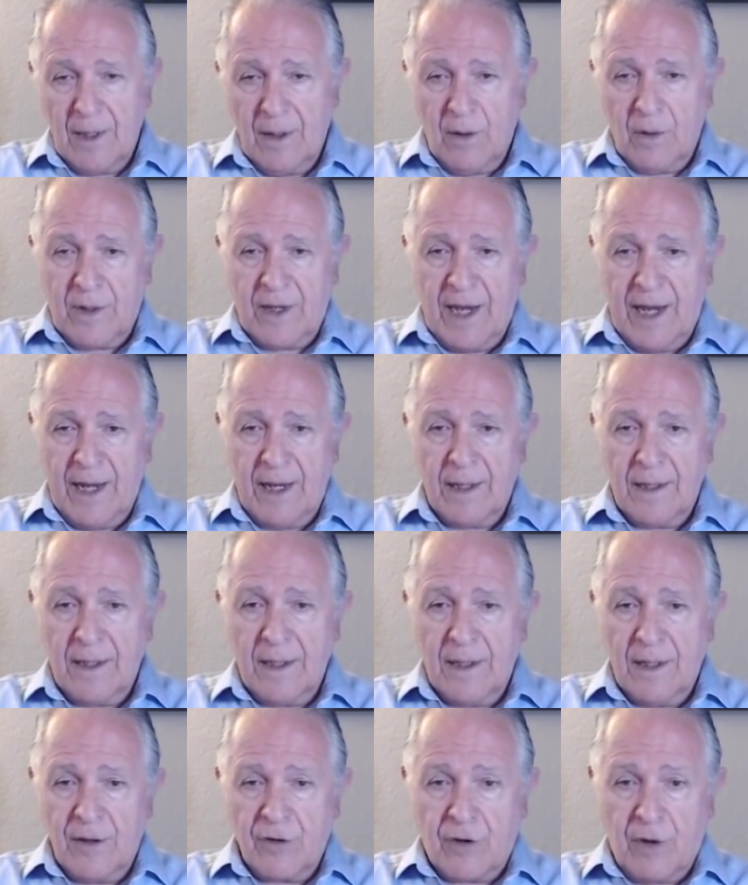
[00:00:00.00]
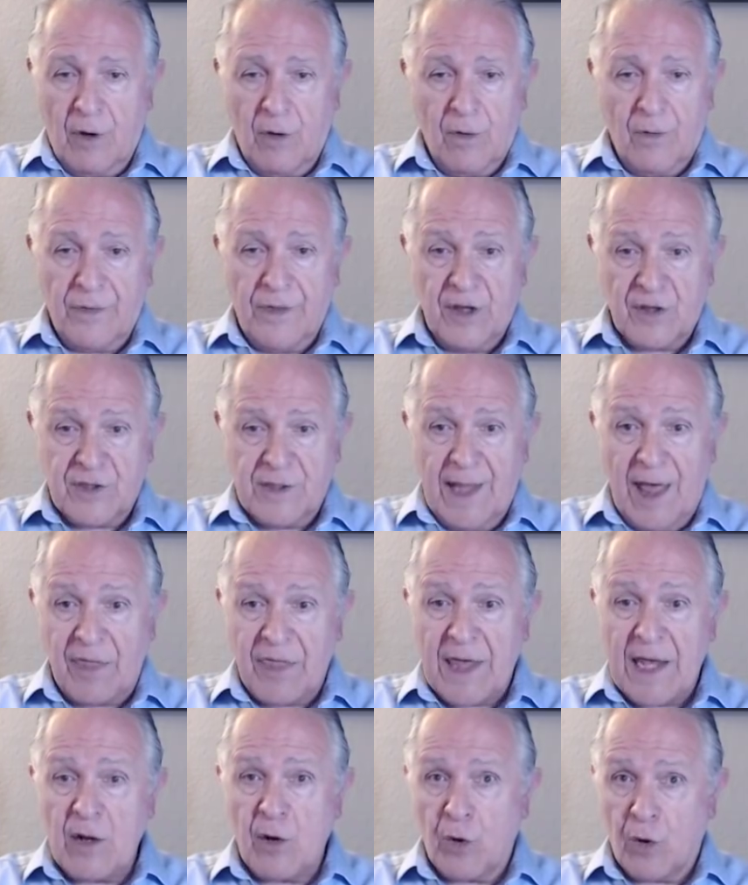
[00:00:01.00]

Okay, so there's nothing